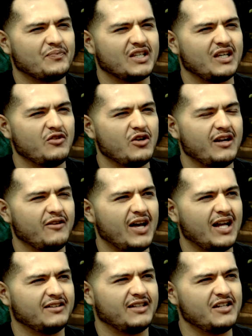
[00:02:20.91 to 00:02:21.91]
give you any
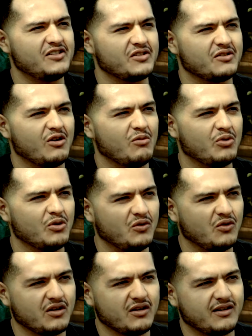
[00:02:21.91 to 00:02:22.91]
validation or
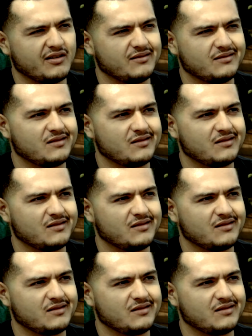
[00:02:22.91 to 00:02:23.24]
approval or